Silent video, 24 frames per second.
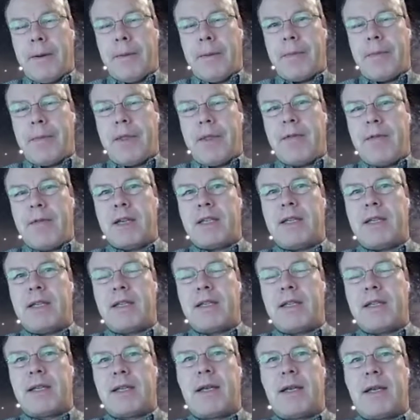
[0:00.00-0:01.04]
devices
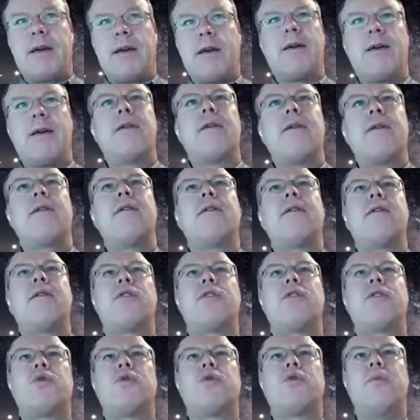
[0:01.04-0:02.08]
that I
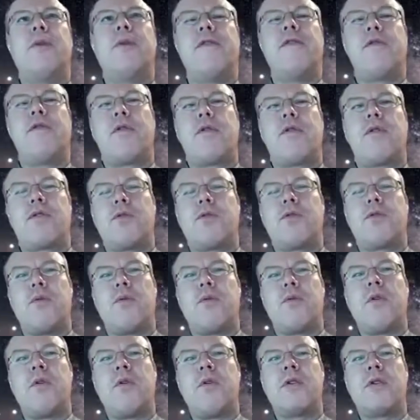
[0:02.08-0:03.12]
showed before, so
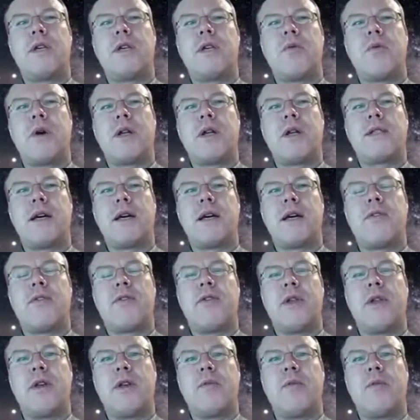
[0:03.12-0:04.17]
more than
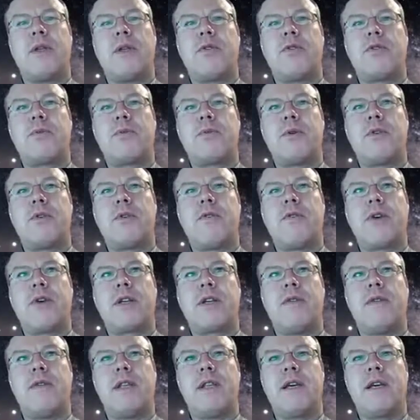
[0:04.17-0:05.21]
1,000 nanometers per
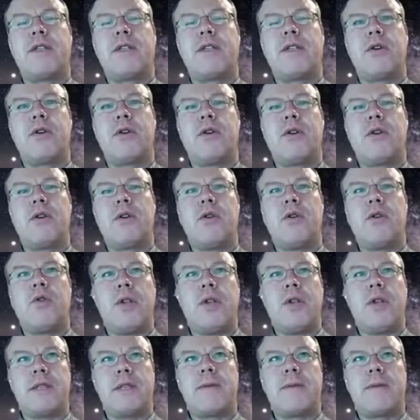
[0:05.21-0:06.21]
refractive index unit.